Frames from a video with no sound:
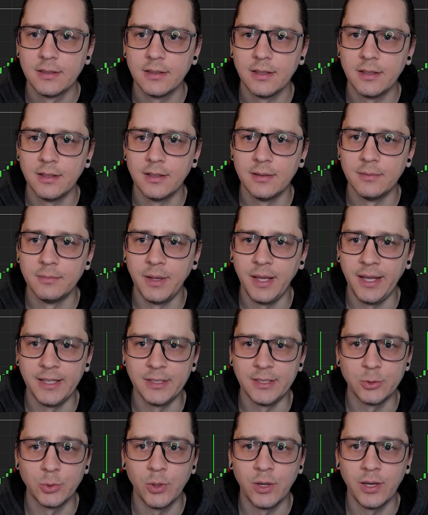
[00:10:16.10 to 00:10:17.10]

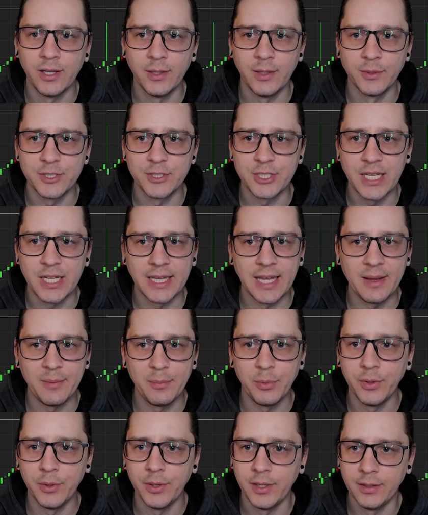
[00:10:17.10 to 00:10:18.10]
820, which at that
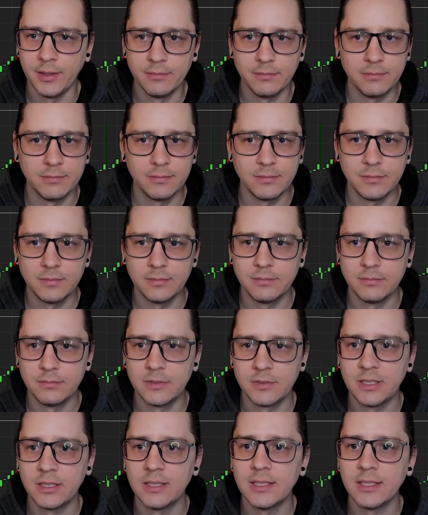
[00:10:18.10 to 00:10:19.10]
point,
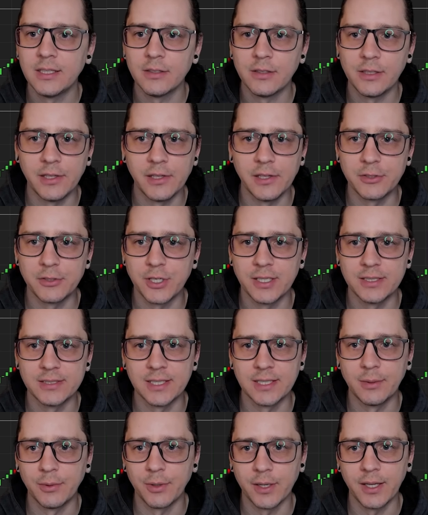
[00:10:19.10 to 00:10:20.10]
clearly the trade's
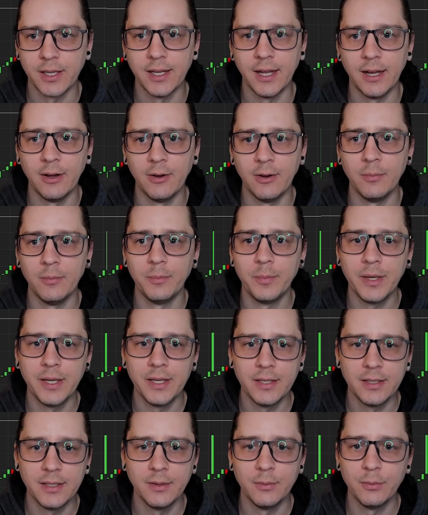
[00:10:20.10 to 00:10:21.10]
not working out,
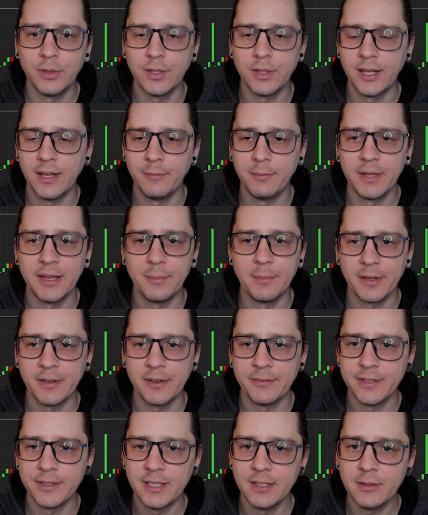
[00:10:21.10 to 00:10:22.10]
but it wouldn't have been that big of
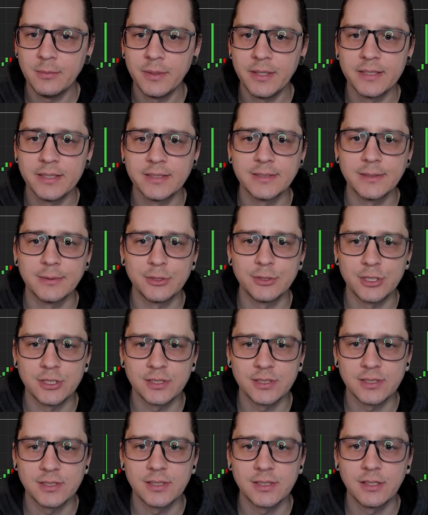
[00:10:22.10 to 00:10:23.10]
a deal because it was
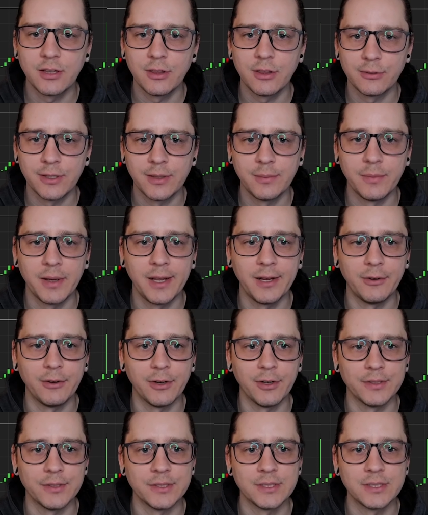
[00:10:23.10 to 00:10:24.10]
just 3
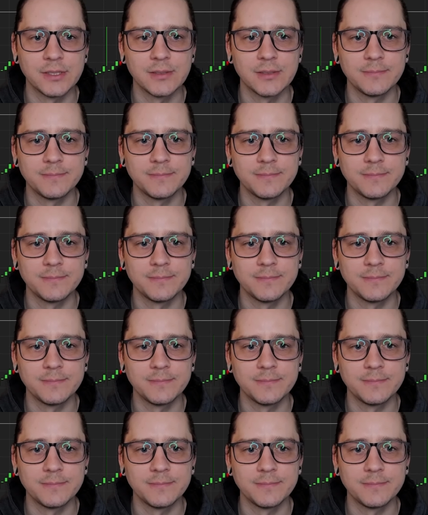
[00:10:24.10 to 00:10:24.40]
micros.